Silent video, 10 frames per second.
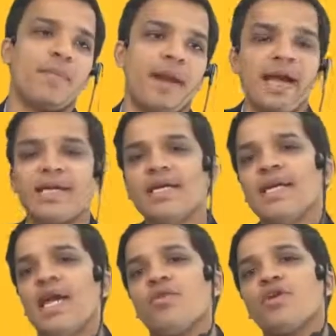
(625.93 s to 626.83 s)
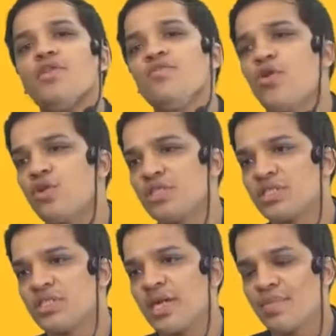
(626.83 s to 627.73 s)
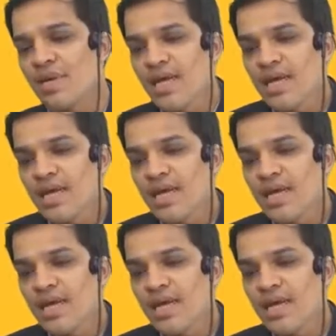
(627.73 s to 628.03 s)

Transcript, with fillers: Practically how can you follow just-in-time?